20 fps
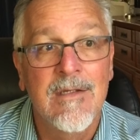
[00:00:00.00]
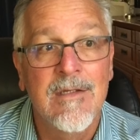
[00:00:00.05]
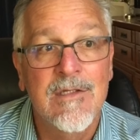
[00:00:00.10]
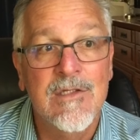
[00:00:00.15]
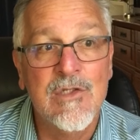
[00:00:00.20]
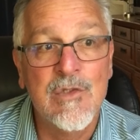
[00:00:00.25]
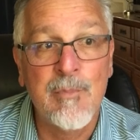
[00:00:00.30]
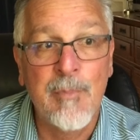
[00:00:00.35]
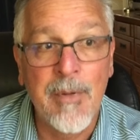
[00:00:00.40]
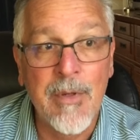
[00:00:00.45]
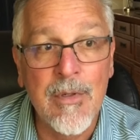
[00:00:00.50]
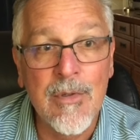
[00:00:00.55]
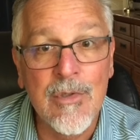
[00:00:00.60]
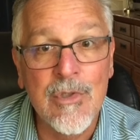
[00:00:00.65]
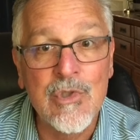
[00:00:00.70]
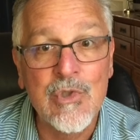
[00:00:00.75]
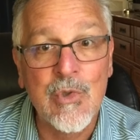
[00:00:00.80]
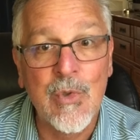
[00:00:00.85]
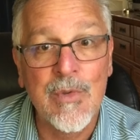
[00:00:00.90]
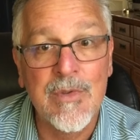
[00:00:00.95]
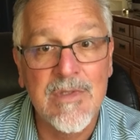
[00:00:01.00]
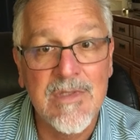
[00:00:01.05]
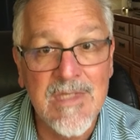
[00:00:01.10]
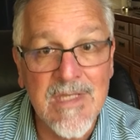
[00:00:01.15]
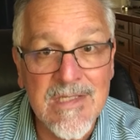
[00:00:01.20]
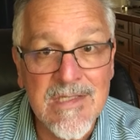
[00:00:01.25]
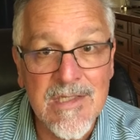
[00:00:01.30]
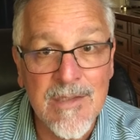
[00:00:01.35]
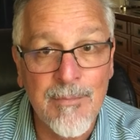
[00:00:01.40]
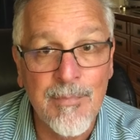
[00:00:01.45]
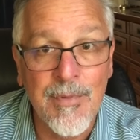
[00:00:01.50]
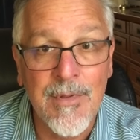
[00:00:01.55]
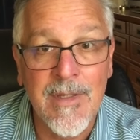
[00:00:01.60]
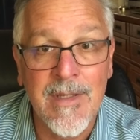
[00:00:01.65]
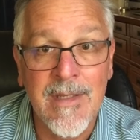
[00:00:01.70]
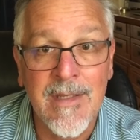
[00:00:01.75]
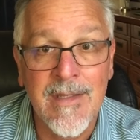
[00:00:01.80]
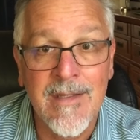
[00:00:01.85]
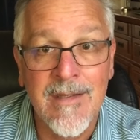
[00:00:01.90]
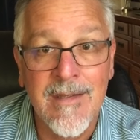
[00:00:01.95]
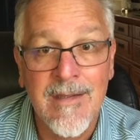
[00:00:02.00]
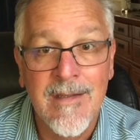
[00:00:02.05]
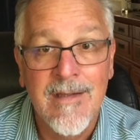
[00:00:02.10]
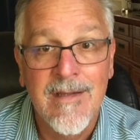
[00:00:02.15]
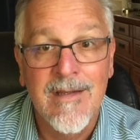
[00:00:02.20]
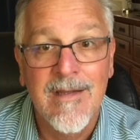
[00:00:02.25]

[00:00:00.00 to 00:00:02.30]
spiritual discipline